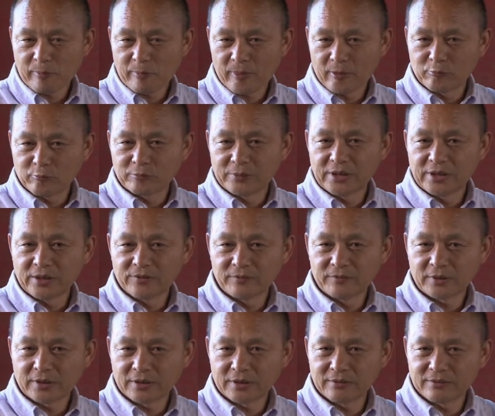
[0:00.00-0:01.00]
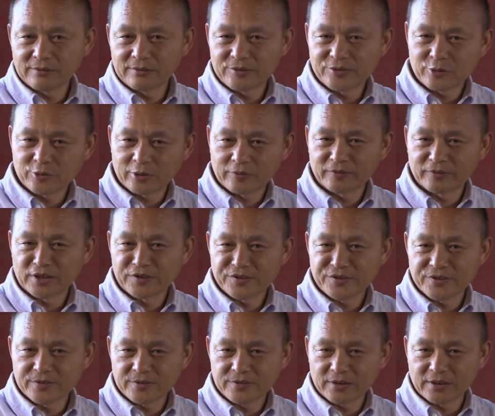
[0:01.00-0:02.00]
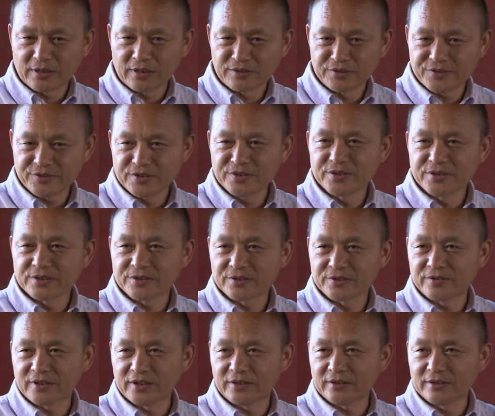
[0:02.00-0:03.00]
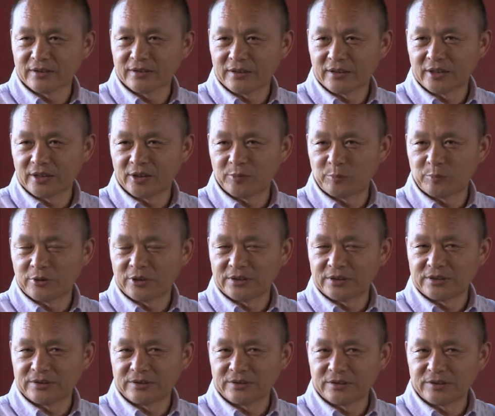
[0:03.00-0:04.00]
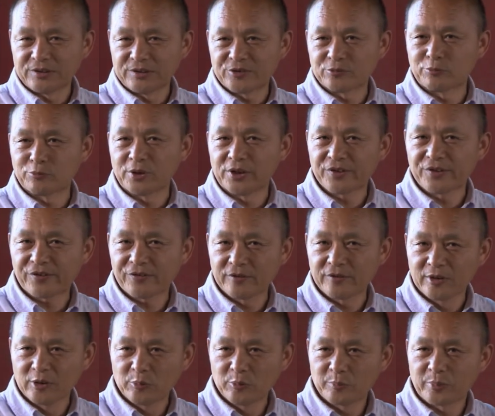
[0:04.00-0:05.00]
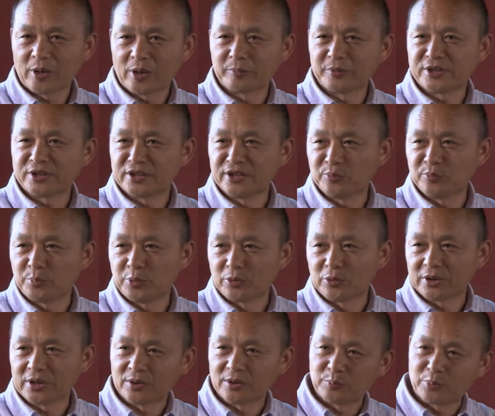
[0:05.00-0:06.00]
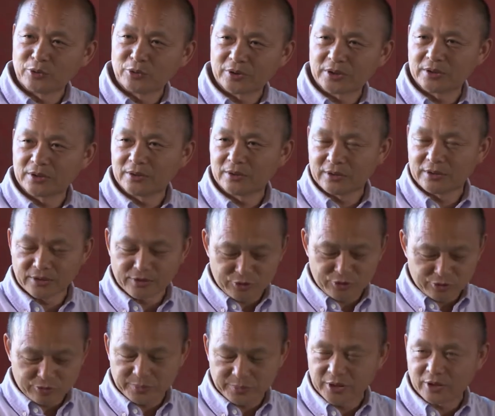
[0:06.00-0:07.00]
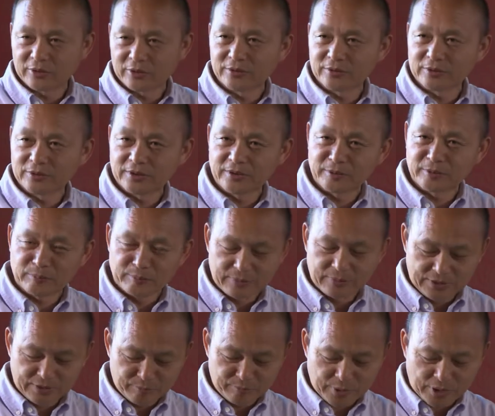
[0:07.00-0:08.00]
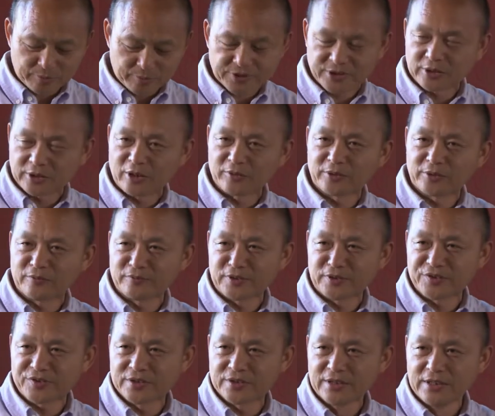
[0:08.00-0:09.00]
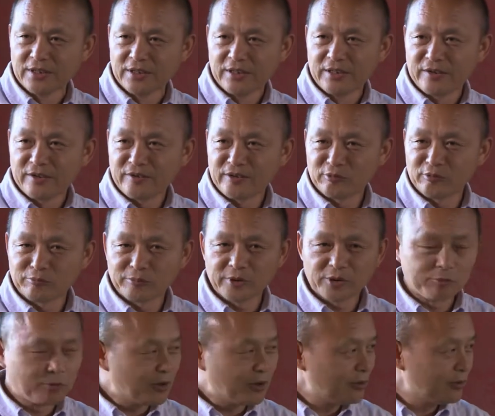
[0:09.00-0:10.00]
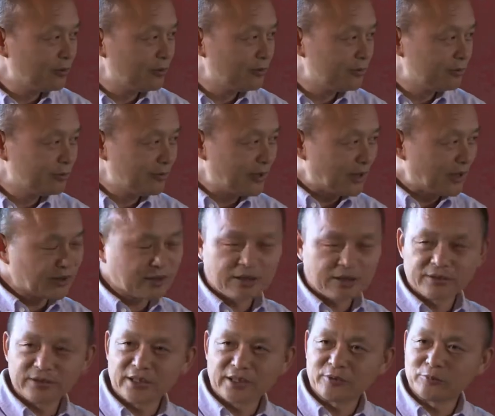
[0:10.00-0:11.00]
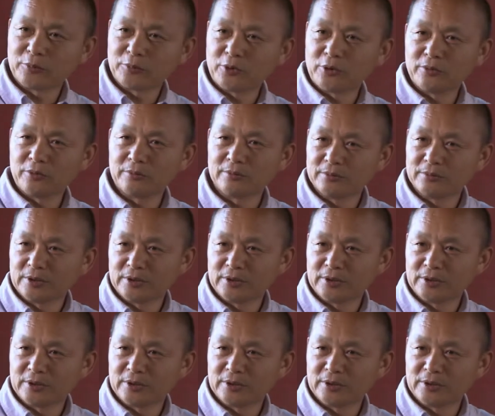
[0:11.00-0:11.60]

we have a sort of consensus that it's worth publishing the book, a book should be published out of this, then Anca and I will